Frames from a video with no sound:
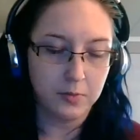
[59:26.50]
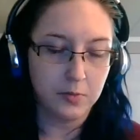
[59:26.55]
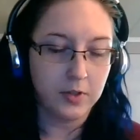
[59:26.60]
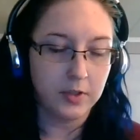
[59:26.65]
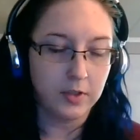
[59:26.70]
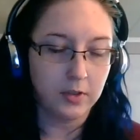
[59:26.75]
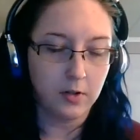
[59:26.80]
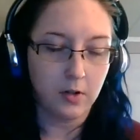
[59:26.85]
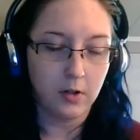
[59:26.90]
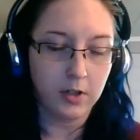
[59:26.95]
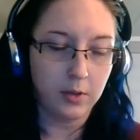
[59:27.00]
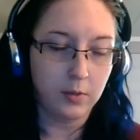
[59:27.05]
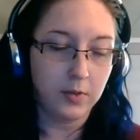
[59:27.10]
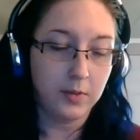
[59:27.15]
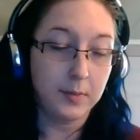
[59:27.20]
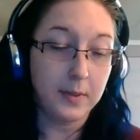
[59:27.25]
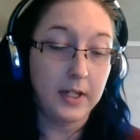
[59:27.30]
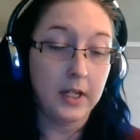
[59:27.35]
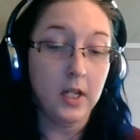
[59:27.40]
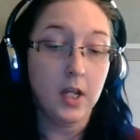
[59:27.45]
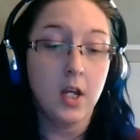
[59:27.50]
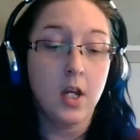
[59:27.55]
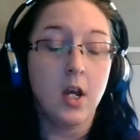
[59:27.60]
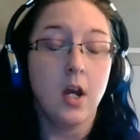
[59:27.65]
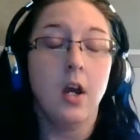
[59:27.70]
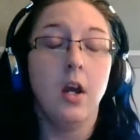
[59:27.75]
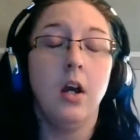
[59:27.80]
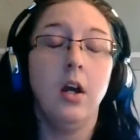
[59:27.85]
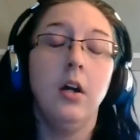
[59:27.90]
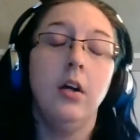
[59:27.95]
wanting to argue with me.
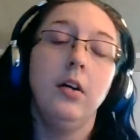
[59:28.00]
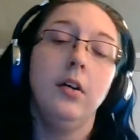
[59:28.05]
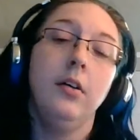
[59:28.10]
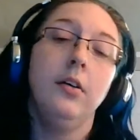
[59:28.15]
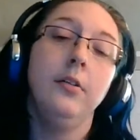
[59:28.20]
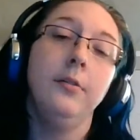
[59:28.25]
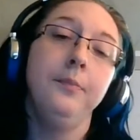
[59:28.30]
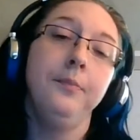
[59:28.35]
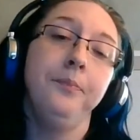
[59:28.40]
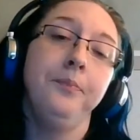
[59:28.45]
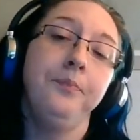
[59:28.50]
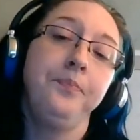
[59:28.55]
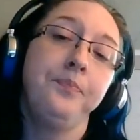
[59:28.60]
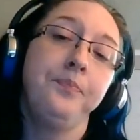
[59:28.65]
But